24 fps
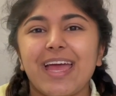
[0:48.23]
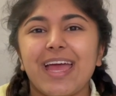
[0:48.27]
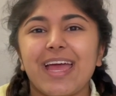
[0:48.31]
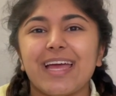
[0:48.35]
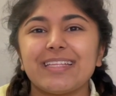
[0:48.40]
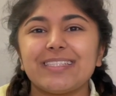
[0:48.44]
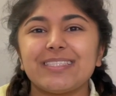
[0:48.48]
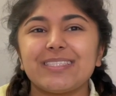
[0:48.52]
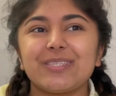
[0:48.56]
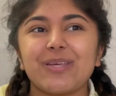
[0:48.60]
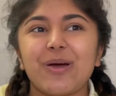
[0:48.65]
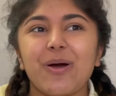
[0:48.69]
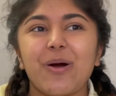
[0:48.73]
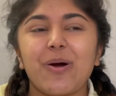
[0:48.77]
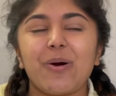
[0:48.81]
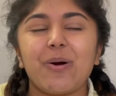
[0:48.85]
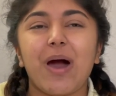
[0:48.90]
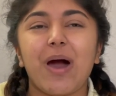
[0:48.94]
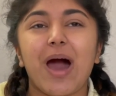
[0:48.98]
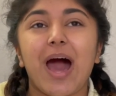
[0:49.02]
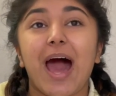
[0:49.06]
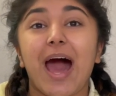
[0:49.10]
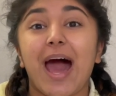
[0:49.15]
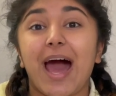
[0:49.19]
And so
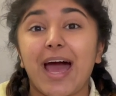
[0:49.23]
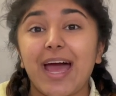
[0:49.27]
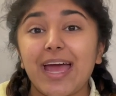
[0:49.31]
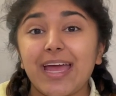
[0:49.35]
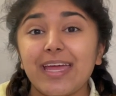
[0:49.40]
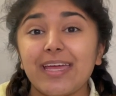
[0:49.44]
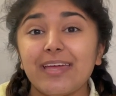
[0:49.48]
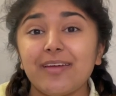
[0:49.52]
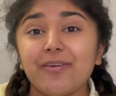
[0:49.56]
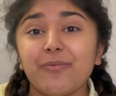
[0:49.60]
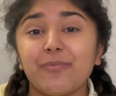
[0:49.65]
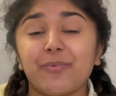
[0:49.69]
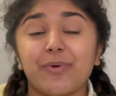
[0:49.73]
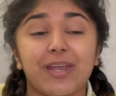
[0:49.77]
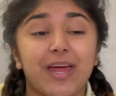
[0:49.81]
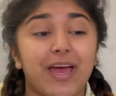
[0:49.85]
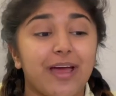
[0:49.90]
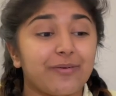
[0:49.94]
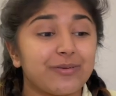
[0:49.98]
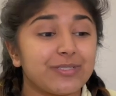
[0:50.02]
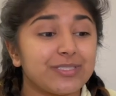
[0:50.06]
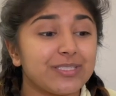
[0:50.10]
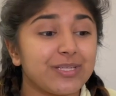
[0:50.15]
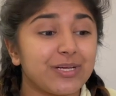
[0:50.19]
I, when
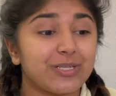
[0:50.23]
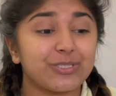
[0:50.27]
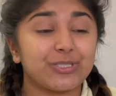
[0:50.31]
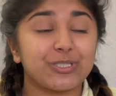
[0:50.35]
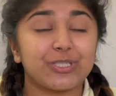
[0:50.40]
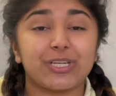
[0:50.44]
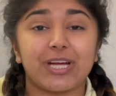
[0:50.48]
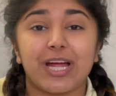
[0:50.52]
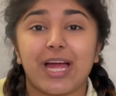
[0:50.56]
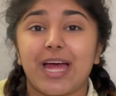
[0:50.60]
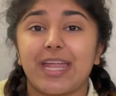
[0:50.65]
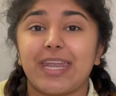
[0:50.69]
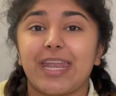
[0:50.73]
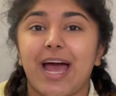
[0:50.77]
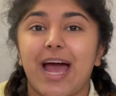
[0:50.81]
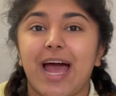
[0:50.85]
I was an undergrad,